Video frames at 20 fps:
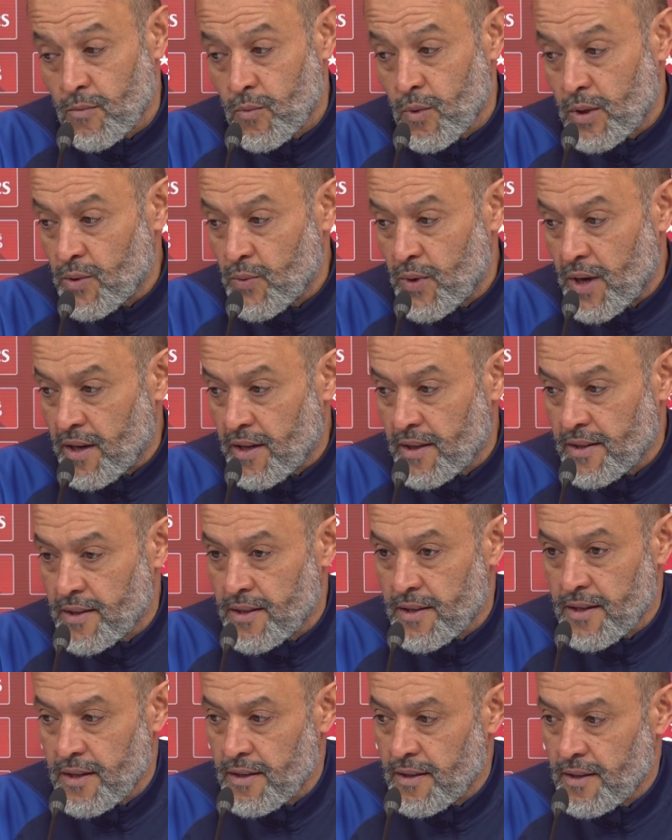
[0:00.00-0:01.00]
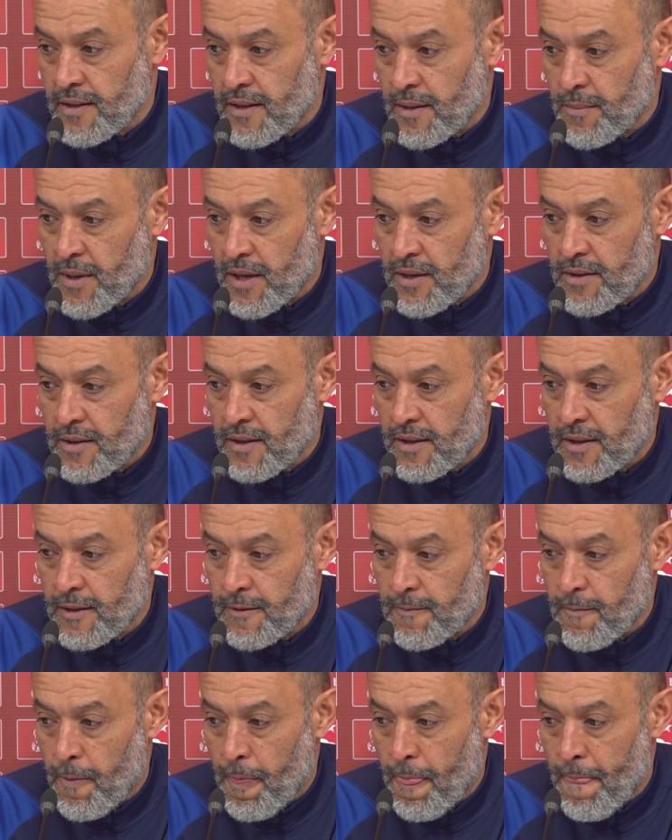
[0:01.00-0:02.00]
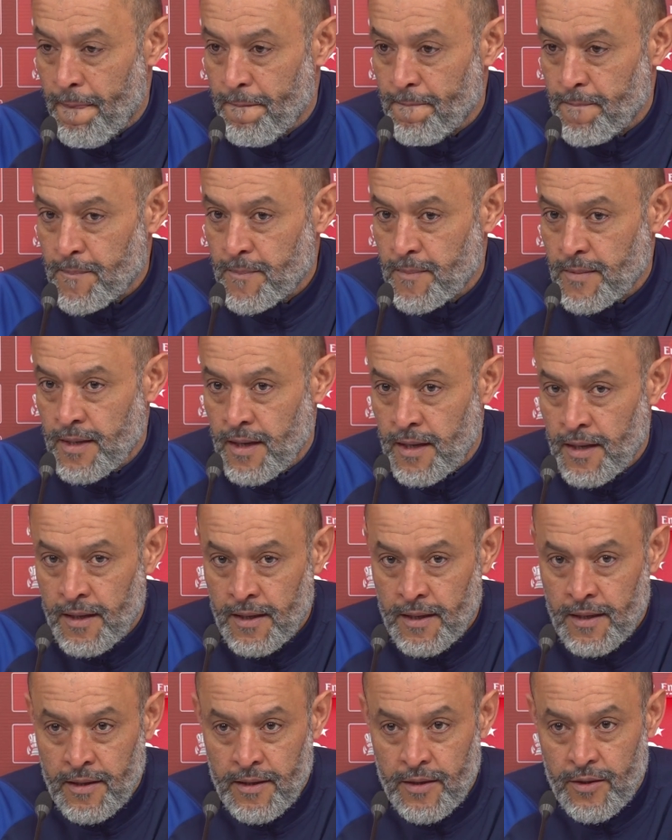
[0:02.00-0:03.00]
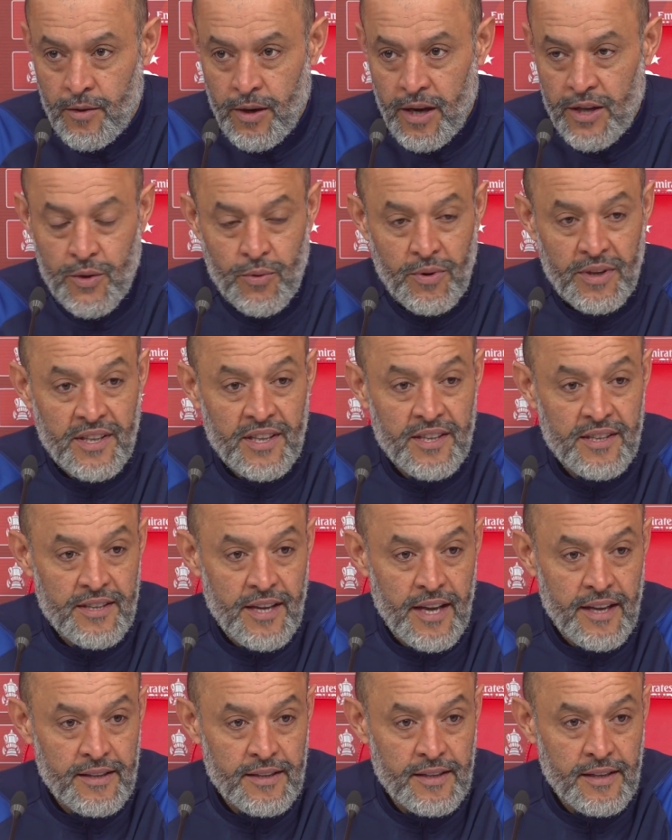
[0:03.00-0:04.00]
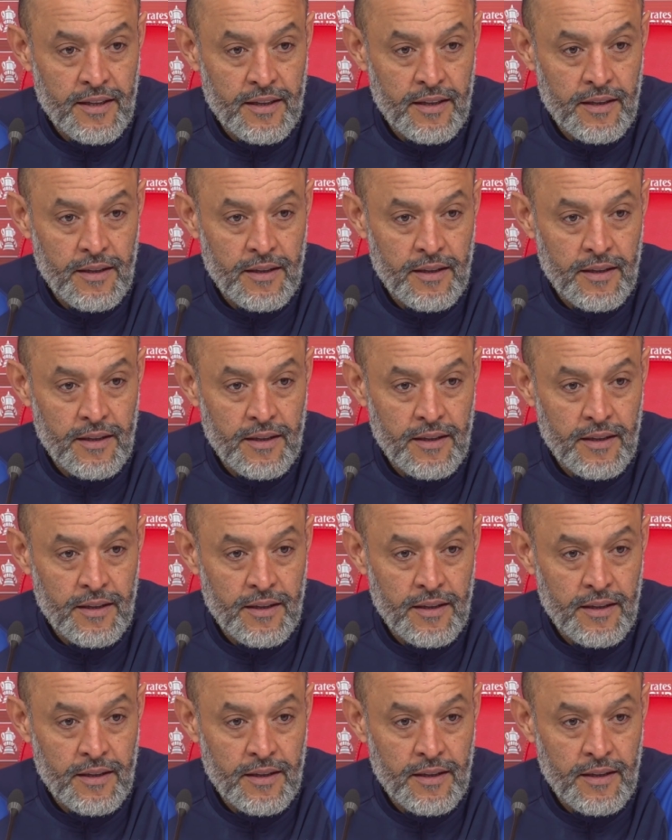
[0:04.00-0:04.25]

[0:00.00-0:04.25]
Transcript: What we are concerned is about trying to understand